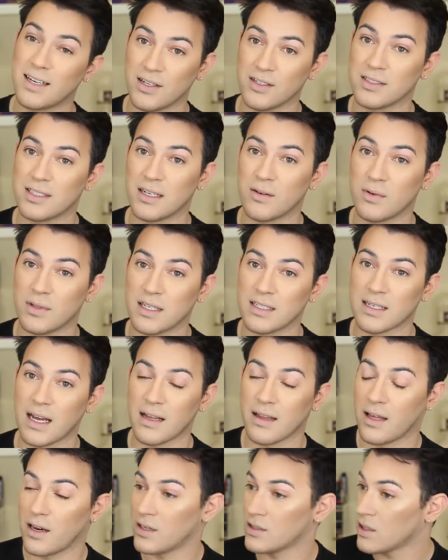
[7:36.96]
killed it with these
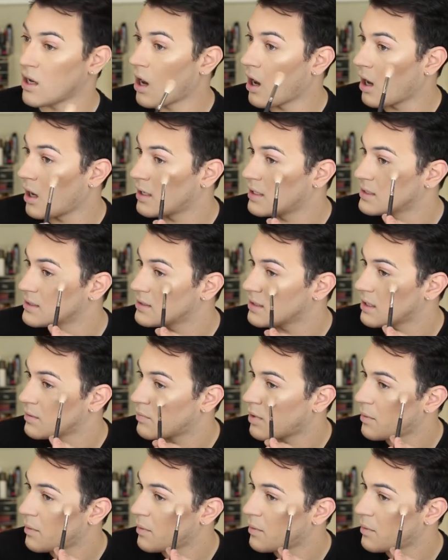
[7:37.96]
highlighters, honestly.